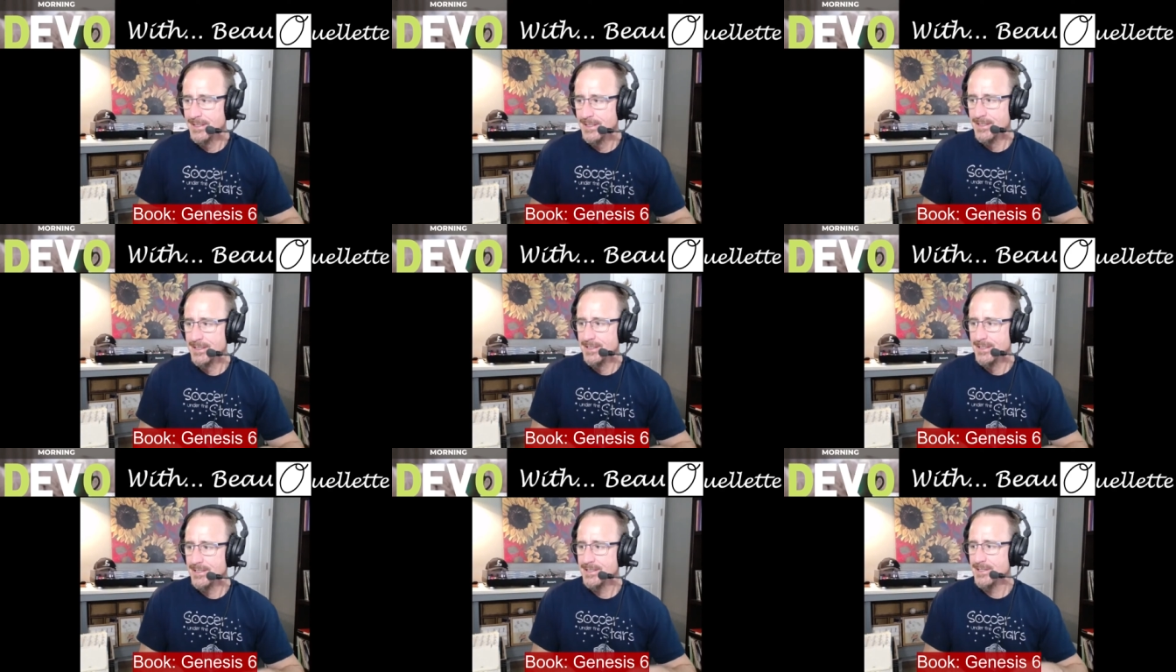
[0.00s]

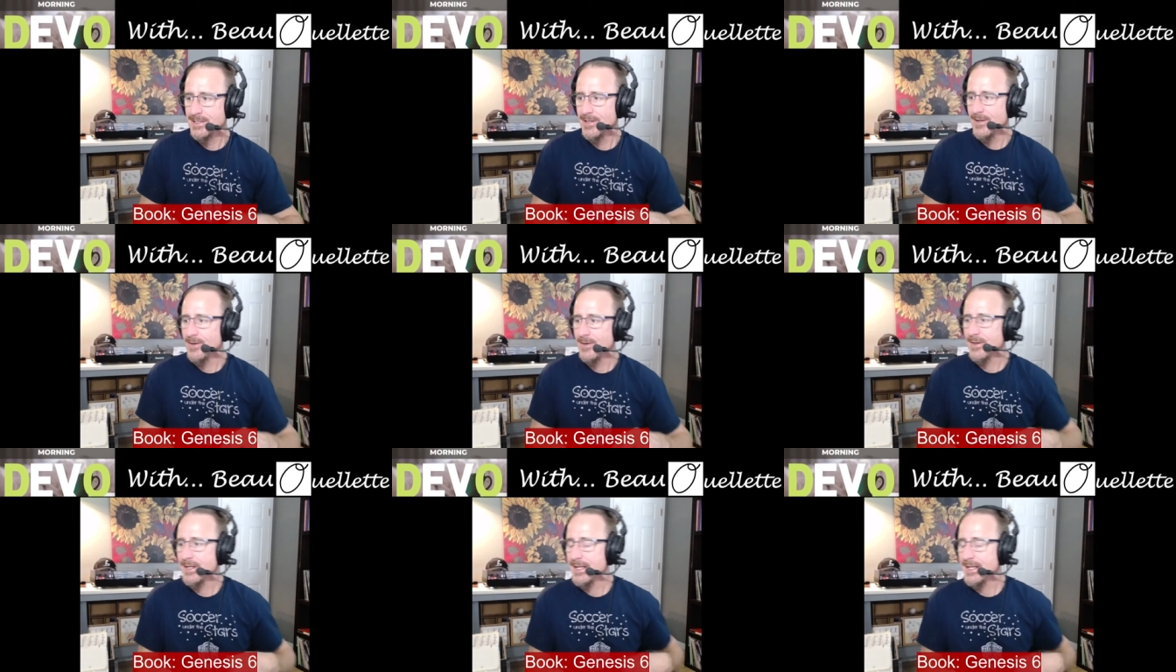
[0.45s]

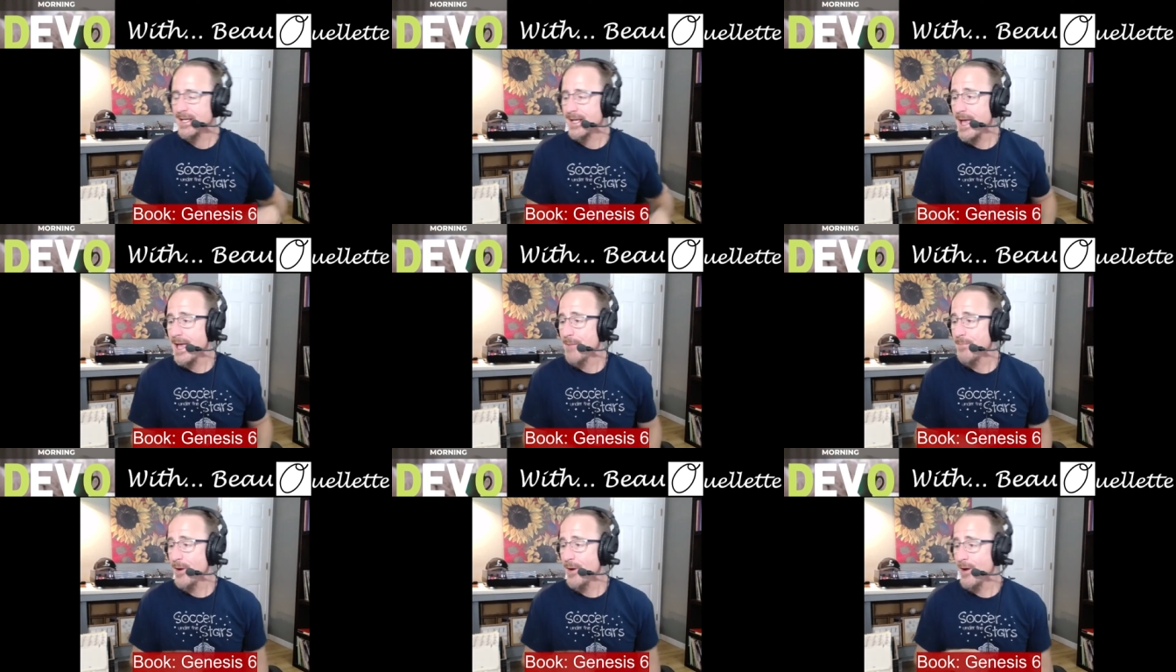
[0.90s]
So,
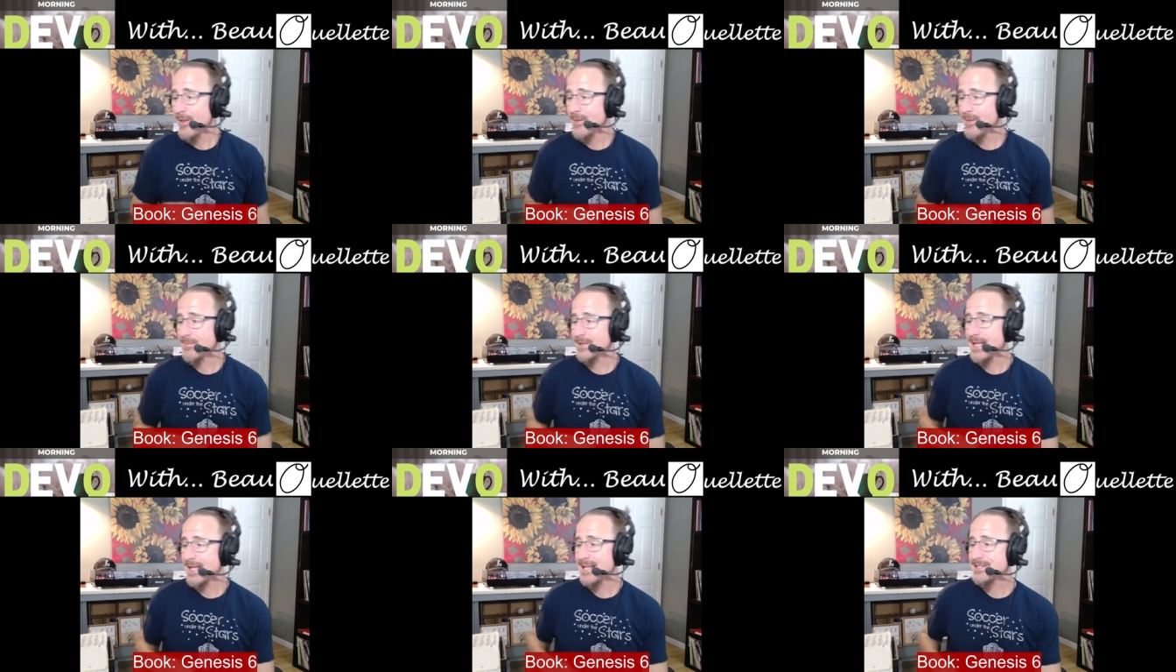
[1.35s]
hey Paul,
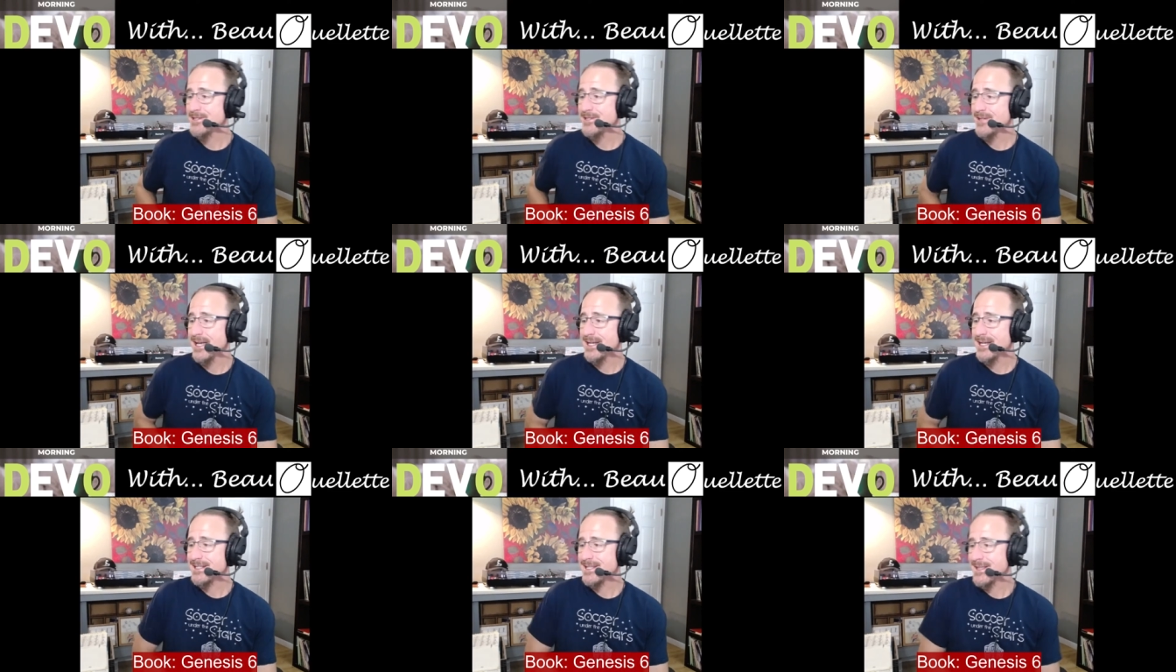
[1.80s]
I'm glad you
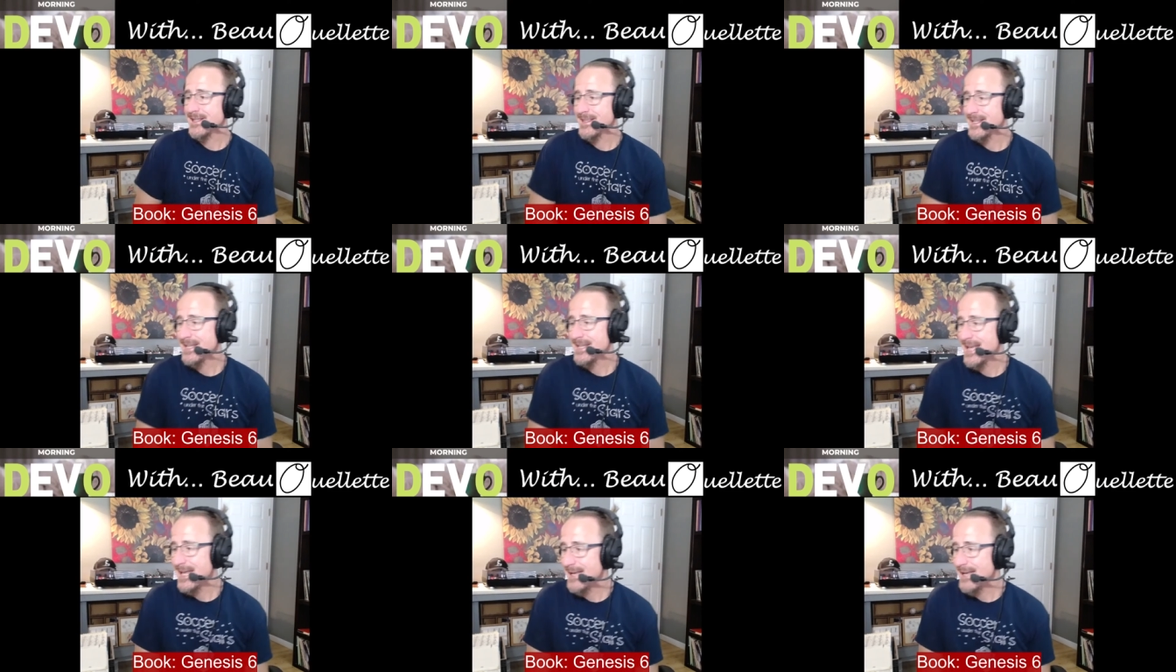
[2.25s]
liked
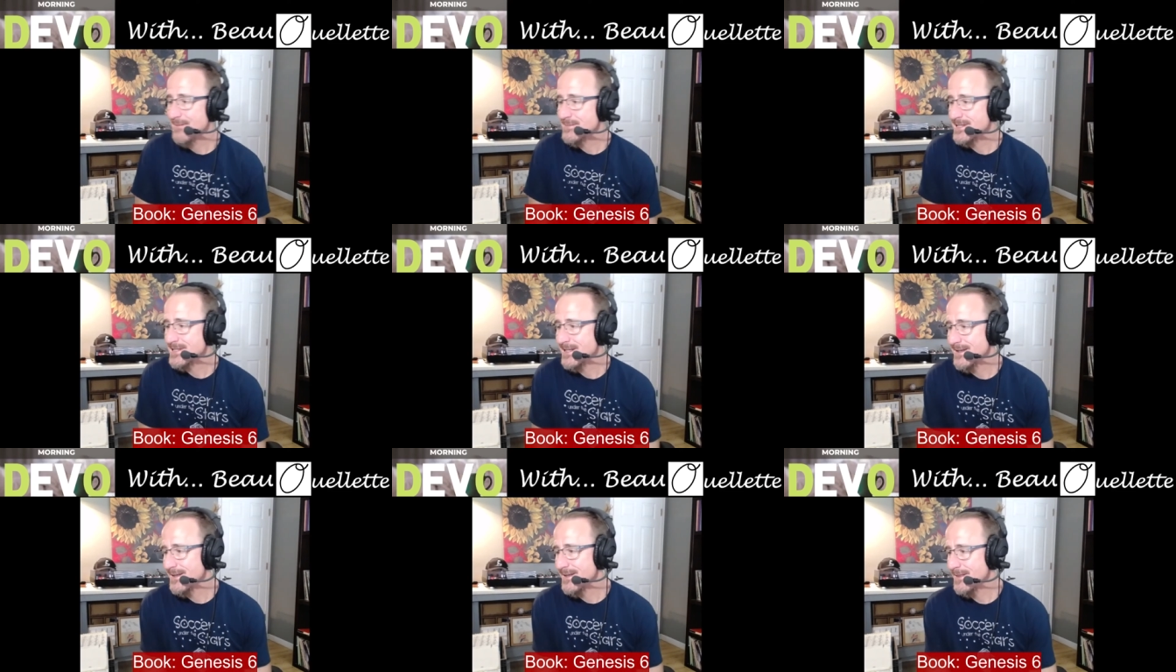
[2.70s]
the
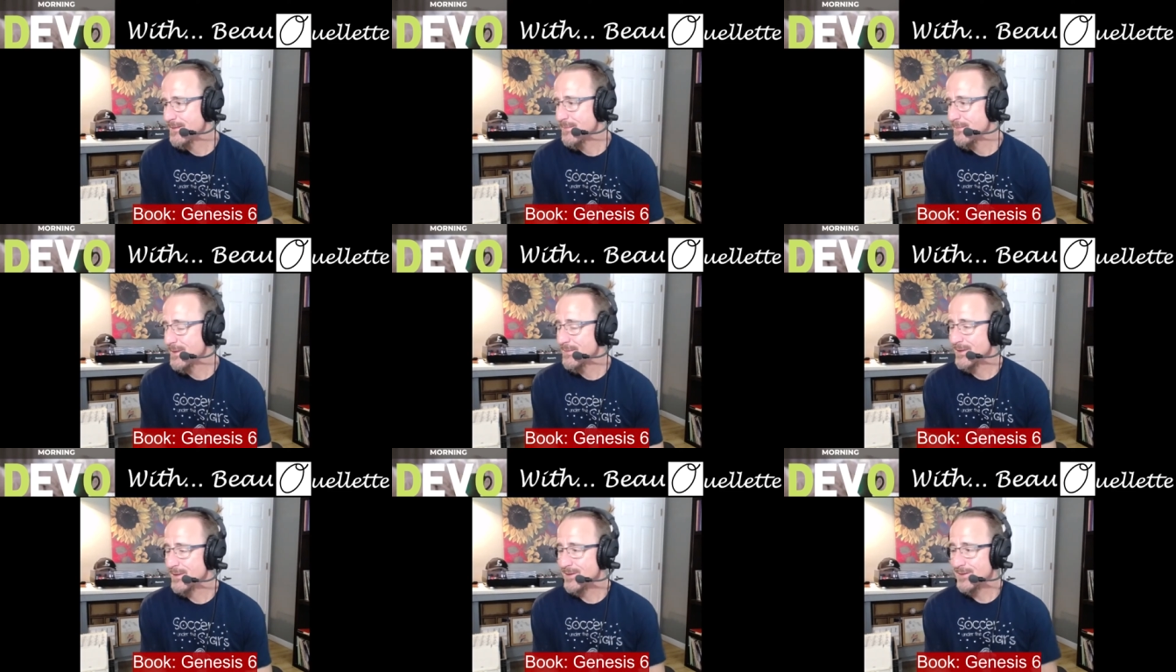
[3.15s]
names of uh, the
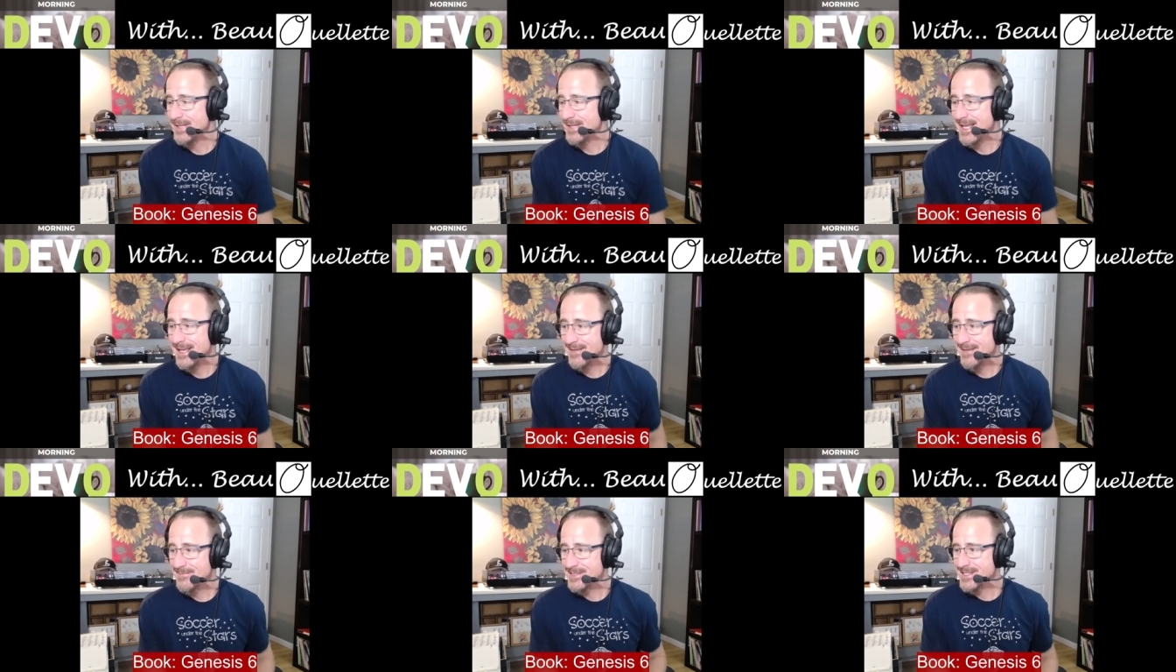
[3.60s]
biblical
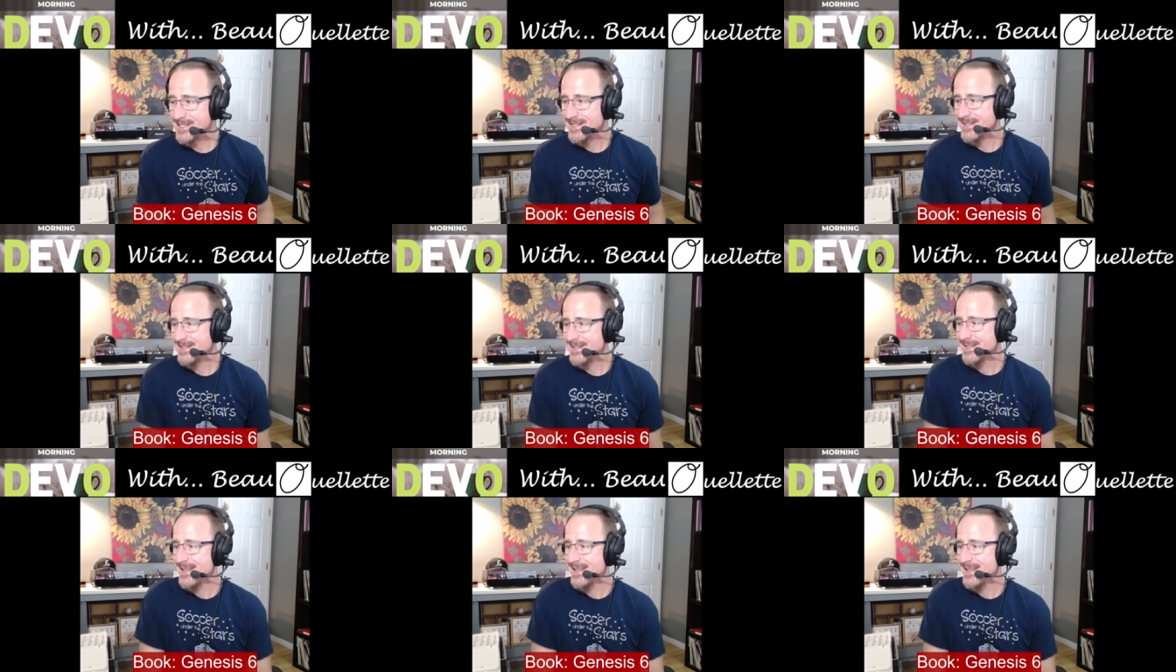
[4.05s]
names.